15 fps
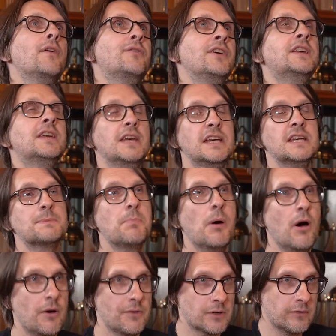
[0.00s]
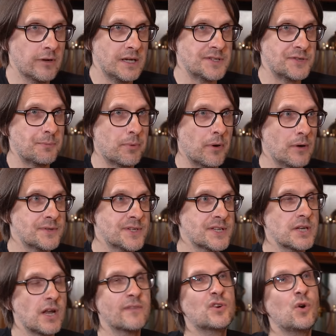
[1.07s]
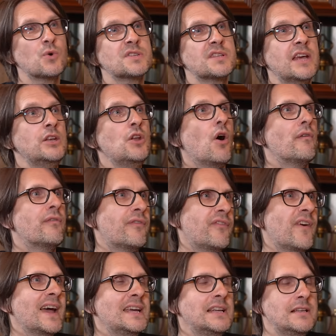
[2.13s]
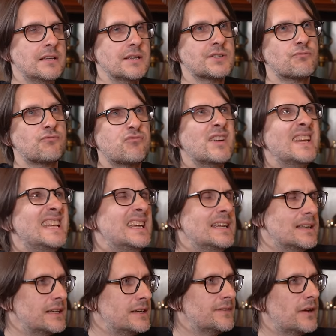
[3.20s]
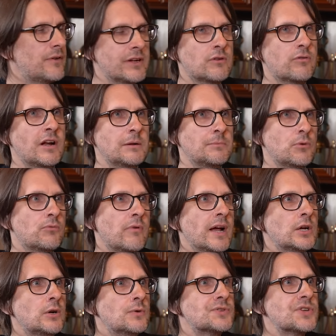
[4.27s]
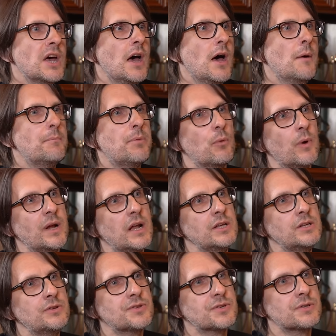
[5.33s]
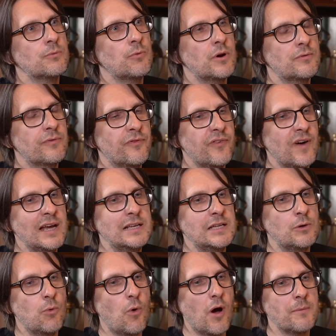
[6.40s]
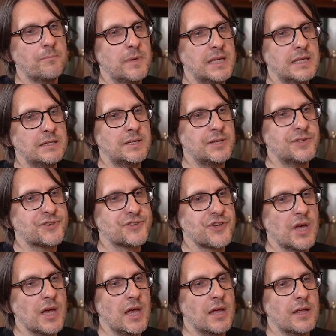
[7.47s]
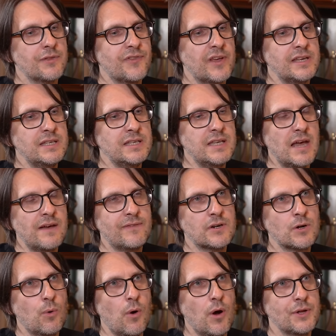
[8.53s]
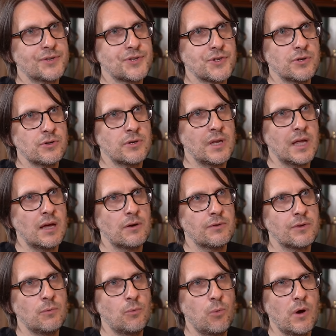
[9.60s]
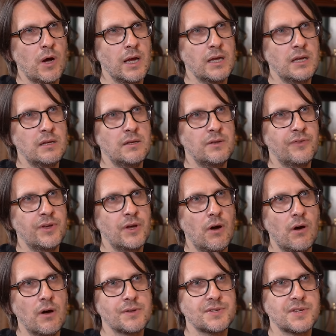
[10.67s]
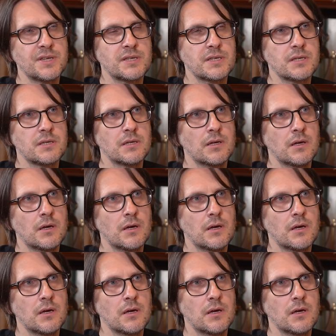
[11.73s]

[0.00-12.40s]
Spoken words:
I think it is part of the creative process. Of course, they're not failures, really. They're incredible records. But when I use the word failure, what I mean is they never quite turn out the way the artist